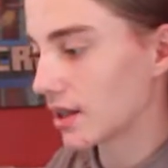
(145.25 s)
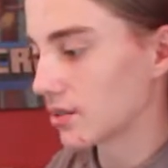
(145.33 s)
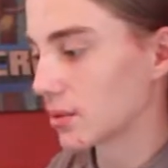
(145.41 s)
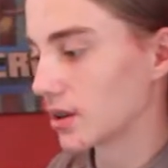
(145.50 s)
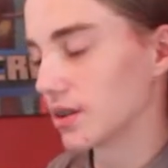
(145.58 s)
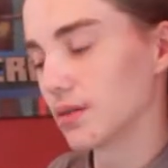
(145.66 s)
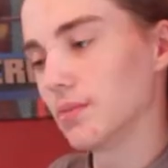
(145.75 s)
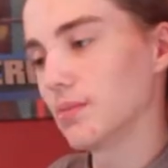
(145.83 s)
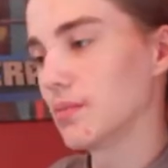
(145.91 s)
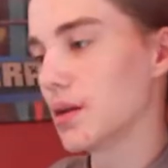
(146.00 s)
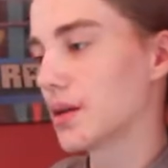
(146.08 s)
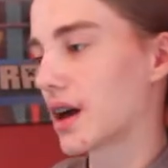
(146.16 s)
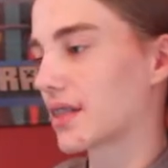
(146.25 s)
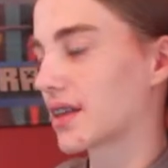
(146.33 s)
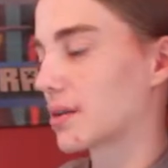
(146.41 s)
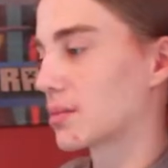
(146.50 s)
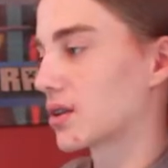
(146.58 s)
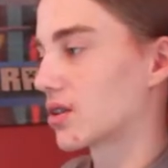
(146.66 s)
That's pretty good. Maybe I
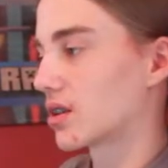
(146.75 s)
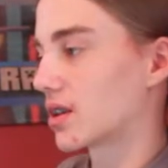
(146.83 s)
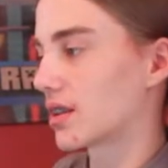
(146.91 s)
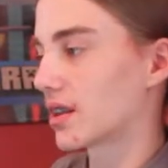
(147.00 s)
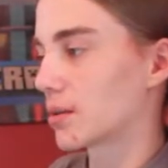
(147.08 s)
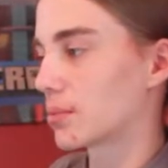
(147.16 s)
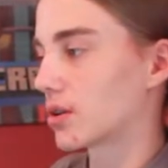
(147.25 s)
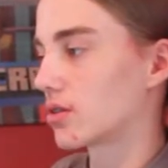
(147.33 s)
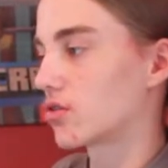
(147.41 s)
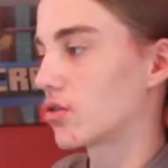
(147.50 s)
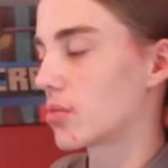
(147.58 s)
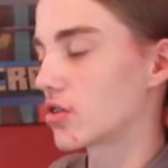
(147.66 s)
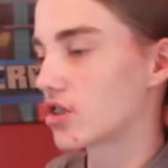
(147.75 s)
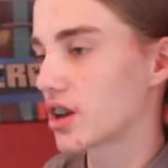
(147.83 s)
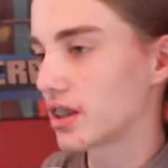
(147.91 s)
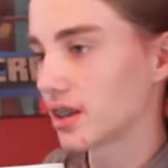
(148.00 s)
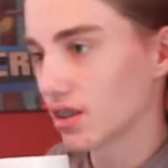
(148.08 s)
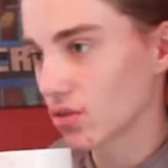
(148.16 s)
think I put too much
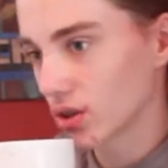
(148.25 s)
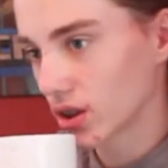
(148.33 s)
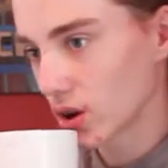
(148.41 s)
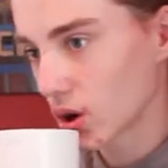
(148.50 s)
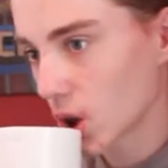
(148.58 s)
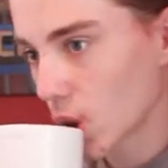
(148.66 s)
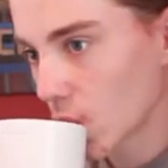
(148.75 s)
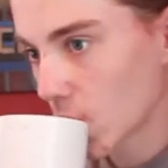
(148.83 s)
honey in this one though.